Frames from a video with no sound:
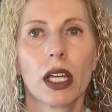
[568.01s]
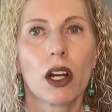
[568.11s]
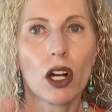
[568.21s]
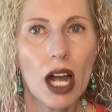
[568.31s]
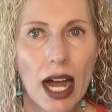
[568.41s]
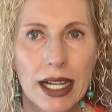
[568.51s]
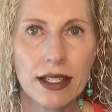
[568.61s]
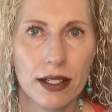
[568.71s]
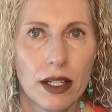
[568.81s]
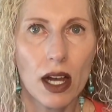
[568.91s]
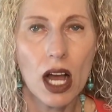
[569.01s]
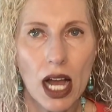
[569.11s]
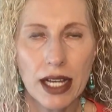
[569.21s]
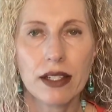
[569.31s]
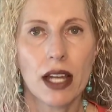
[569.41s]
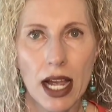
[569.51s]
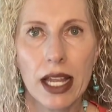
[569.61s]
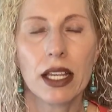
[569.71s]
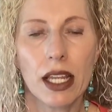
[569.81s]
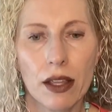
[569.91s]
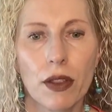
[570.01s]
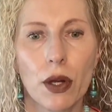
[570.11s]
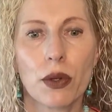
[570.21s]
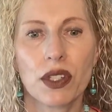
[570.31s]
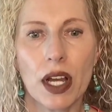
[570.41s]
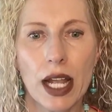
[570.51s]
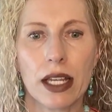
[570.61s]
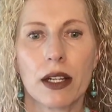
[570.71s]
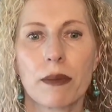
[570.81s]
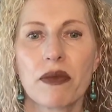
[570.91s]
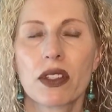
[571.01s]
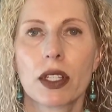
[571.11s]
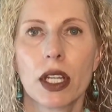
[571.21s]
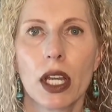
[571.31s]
or high diet in those items